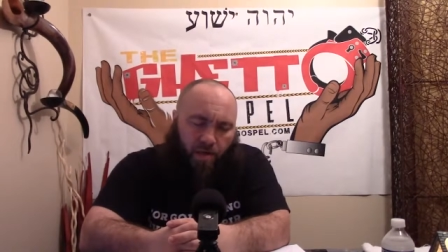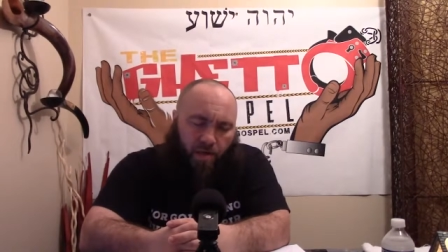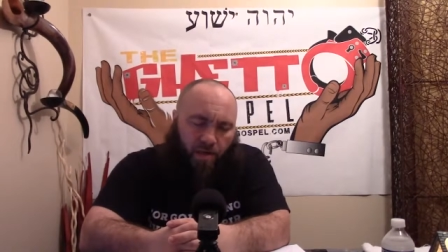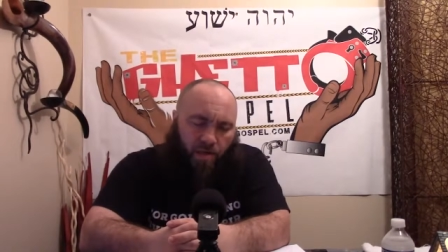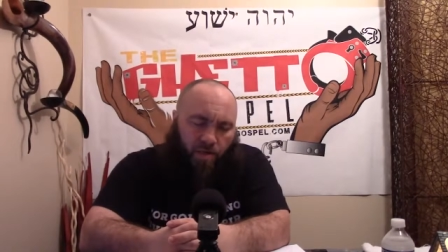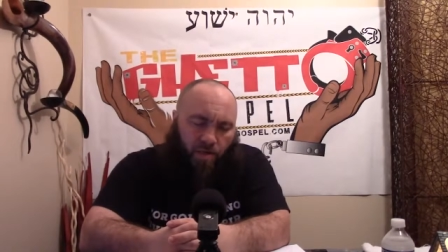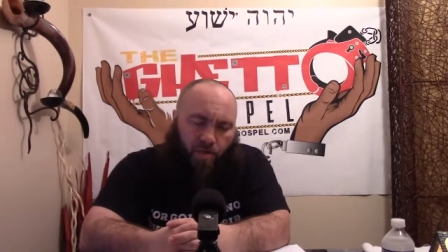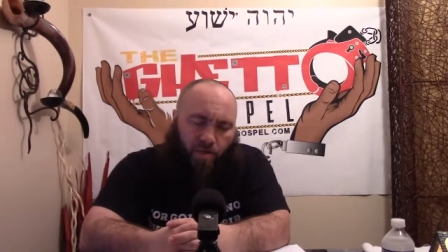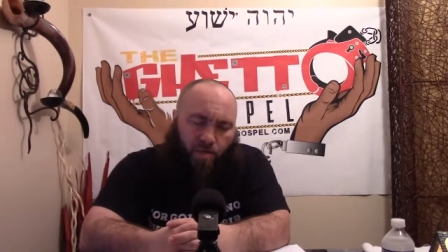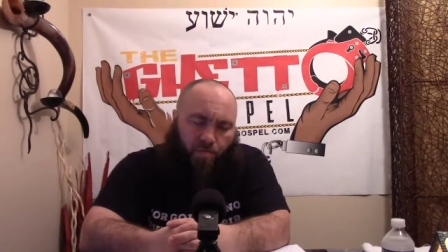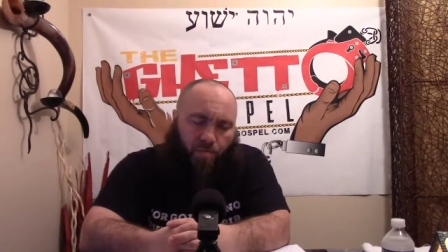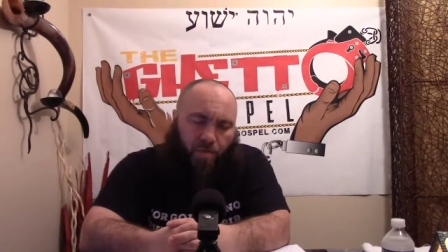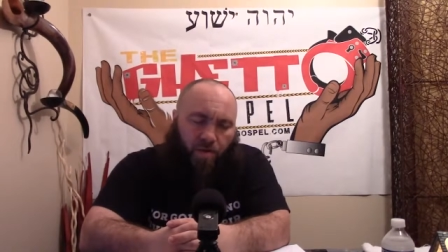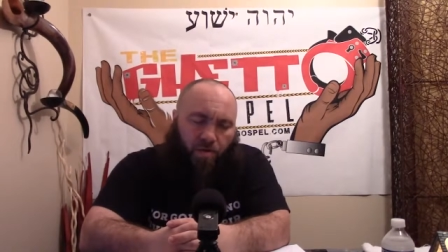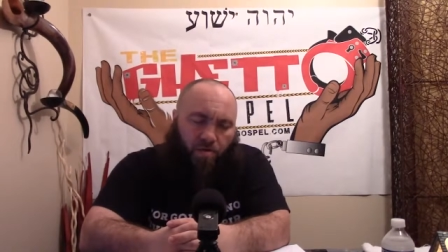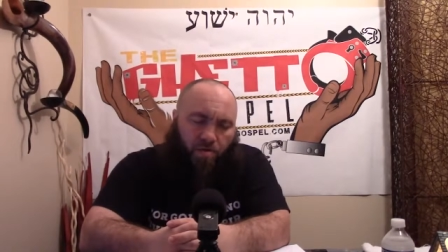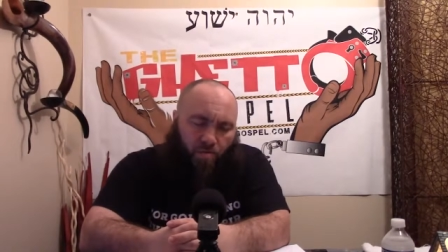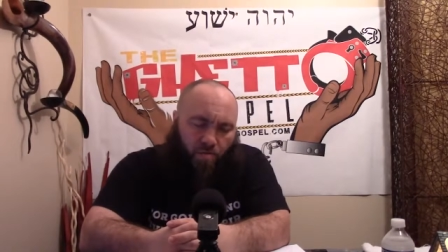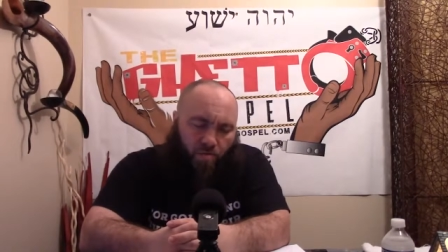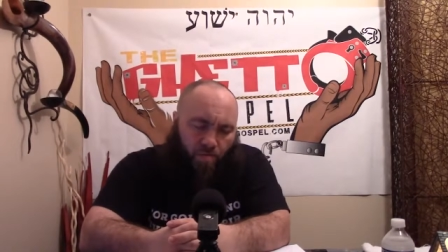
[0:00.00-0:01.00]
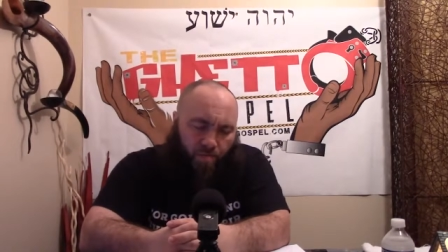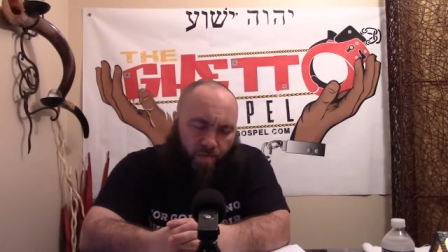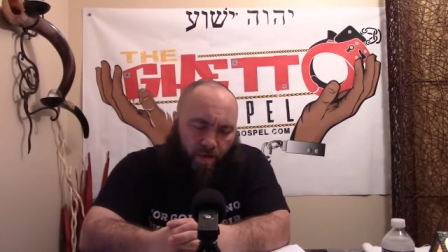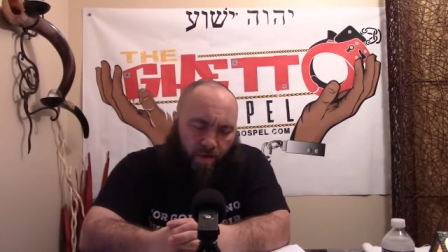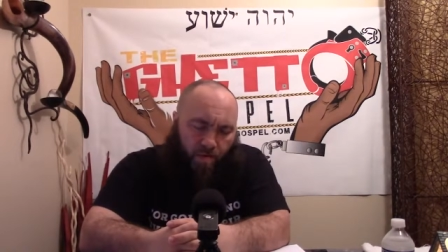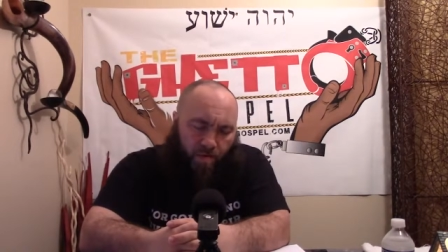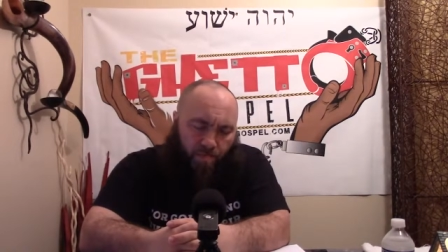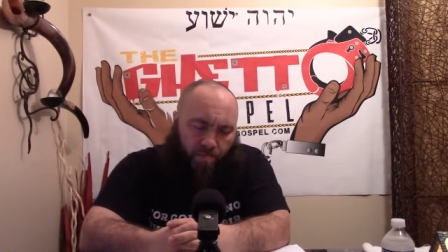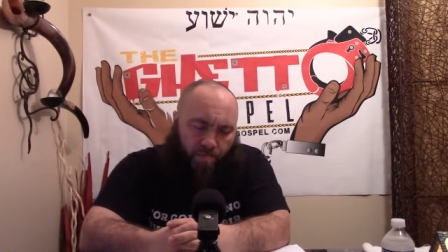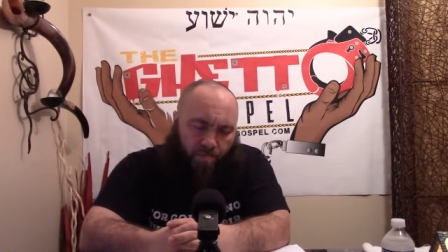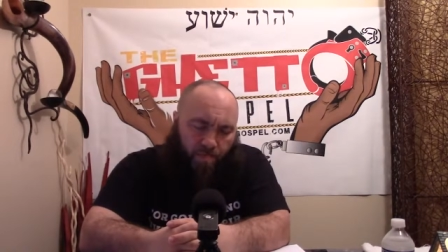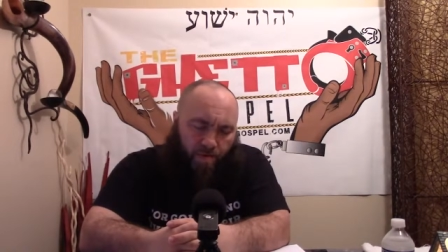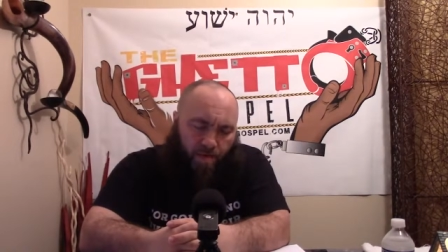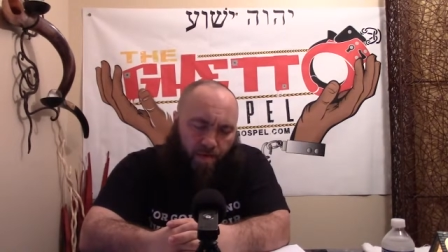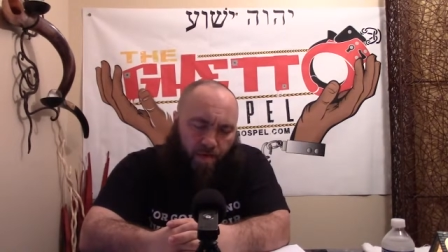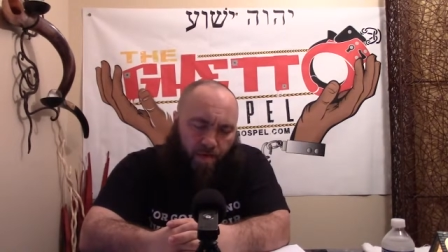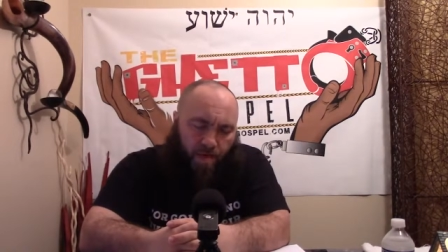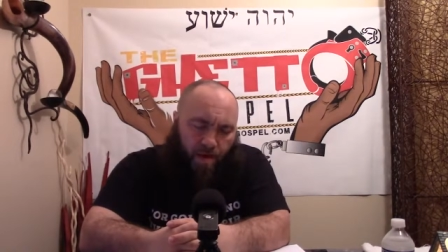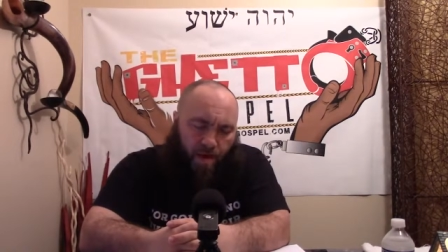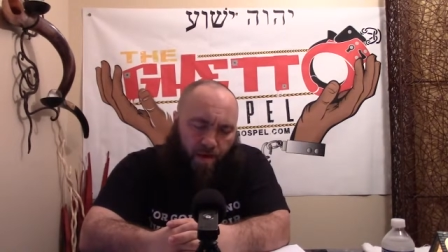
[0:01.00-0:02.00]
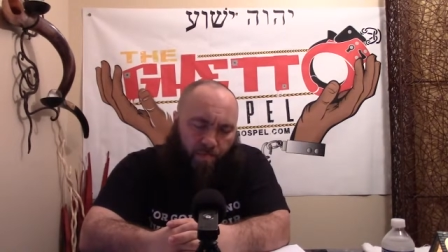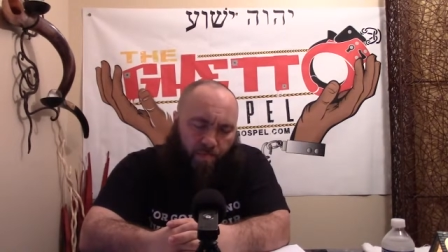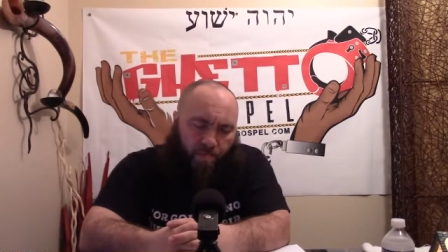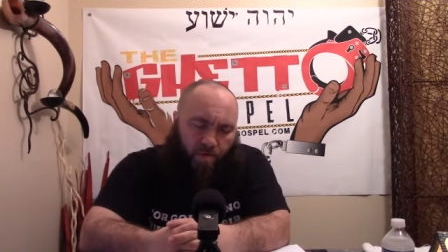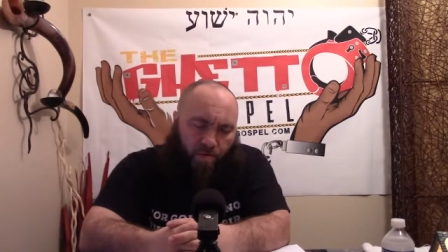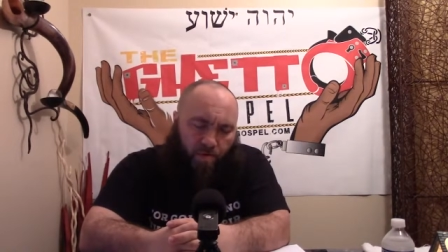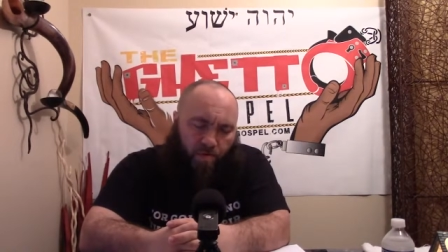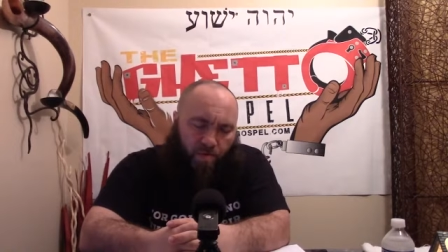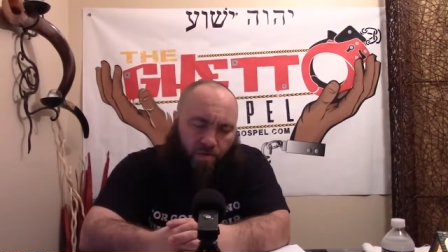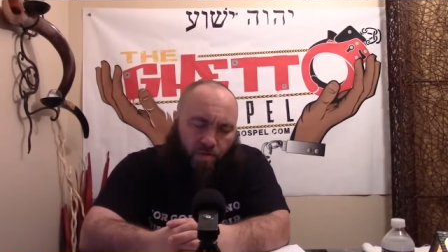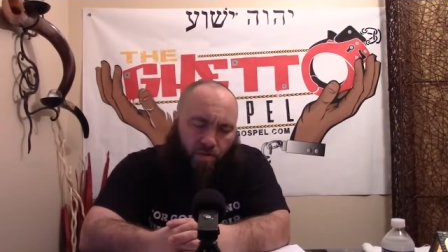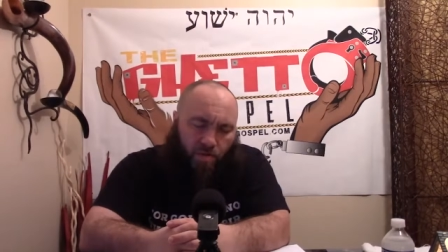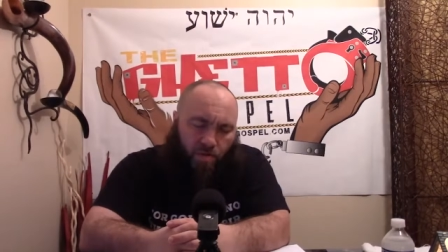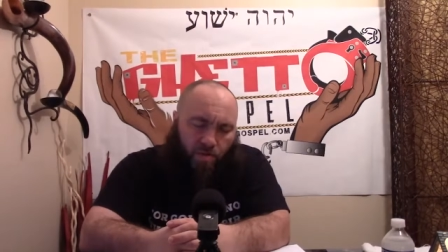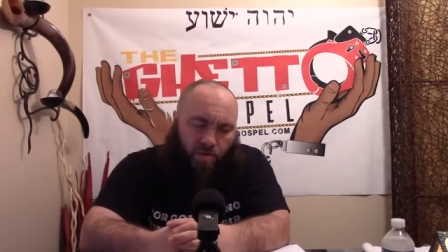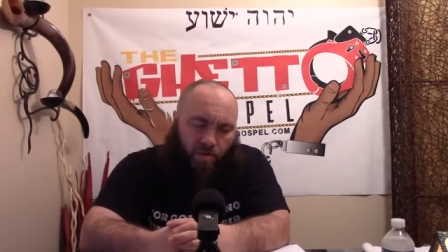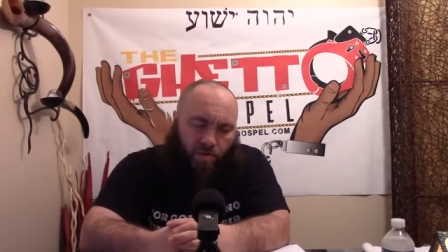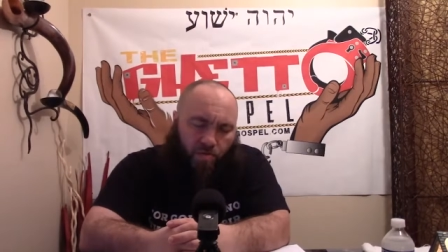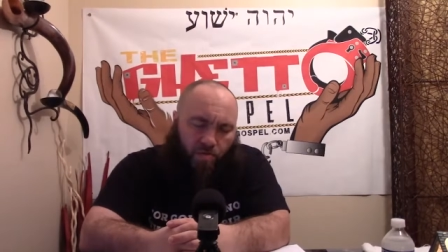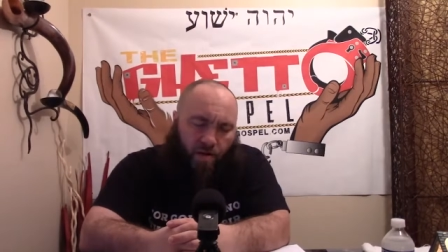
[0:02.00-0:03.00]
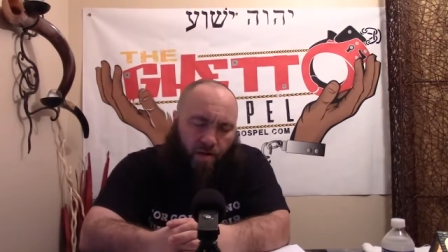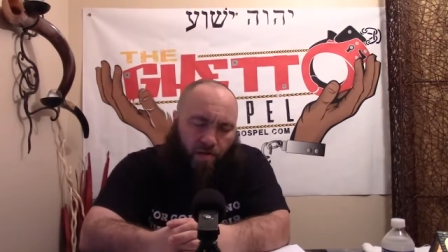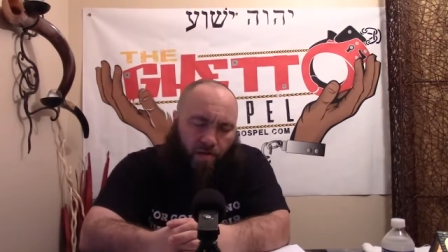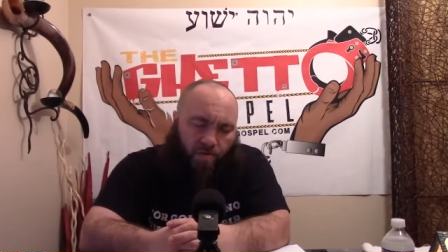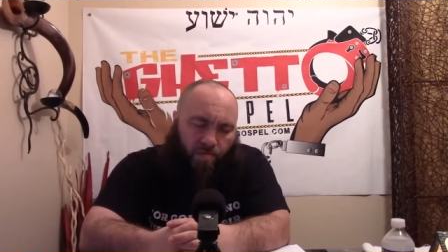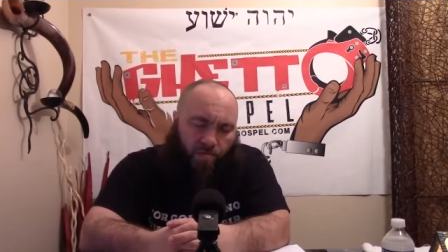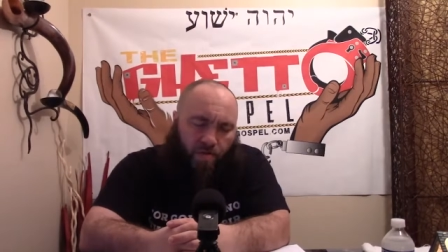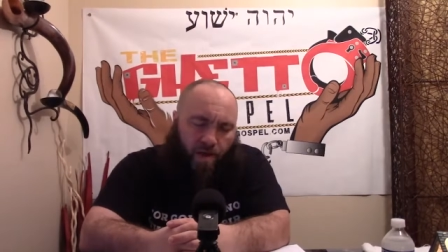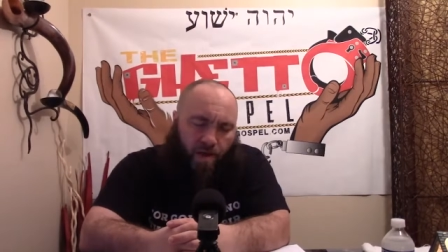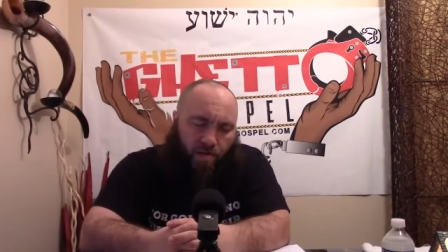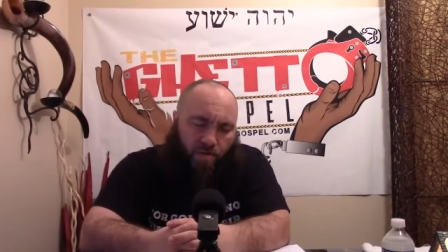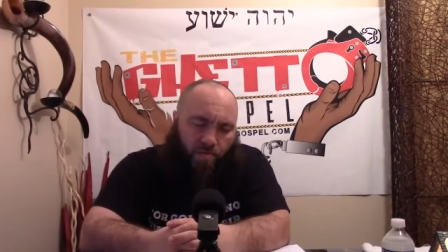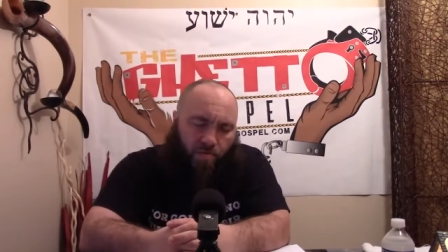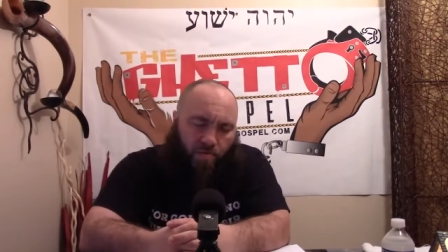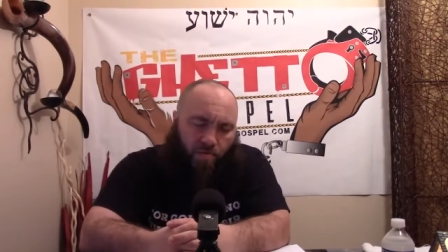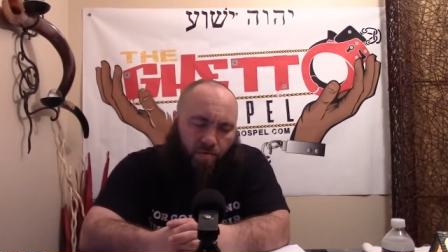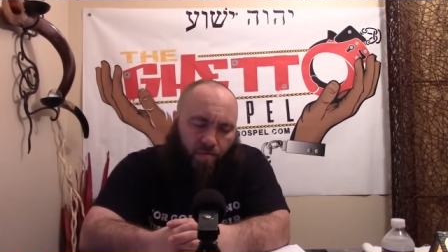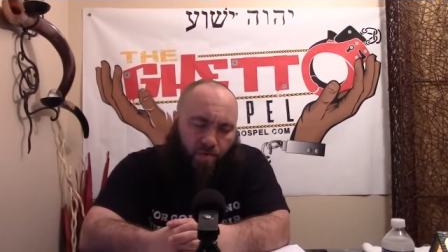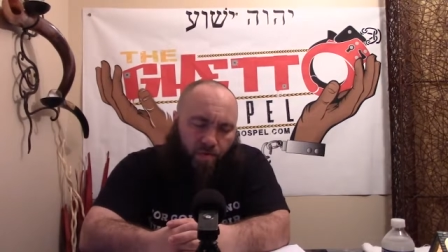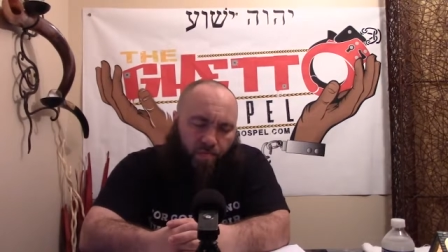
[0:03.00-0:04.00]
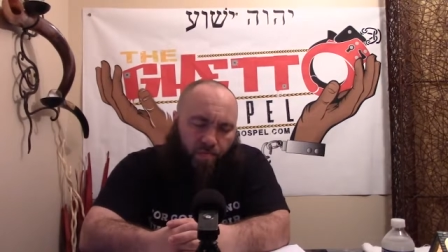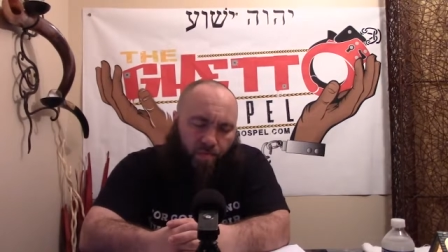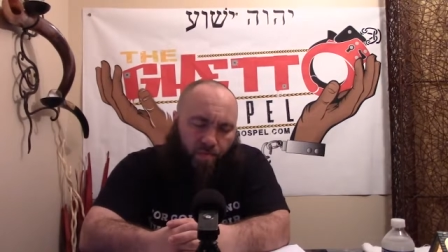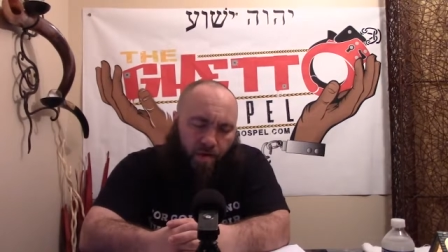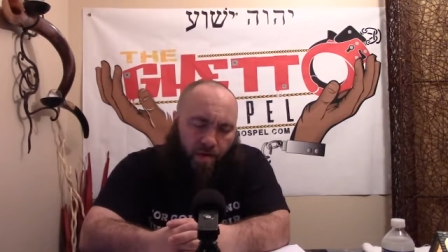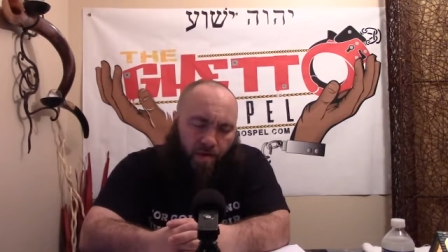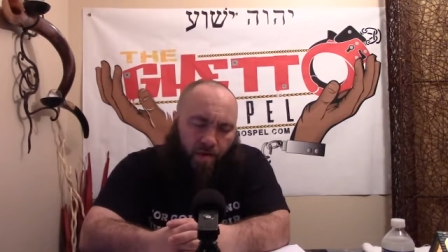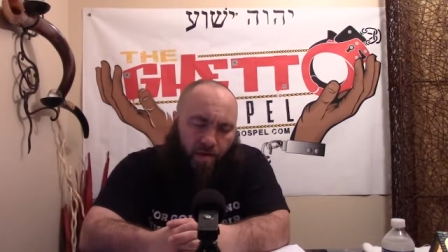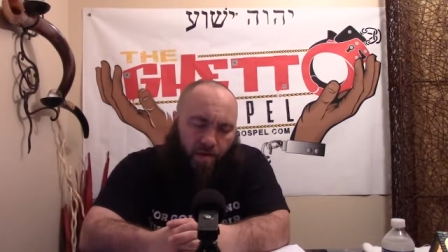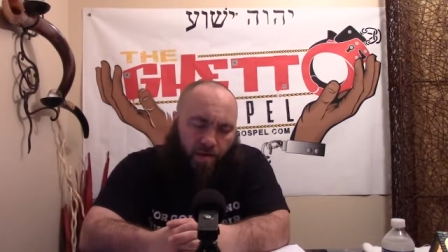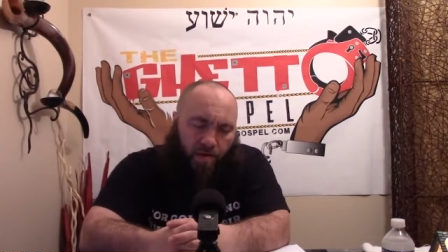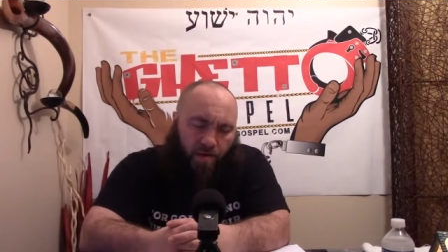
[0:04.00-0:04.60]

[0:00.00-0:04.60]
And just speak through me. In the name of the Lord Jesus Christ of Nazareth, we pray.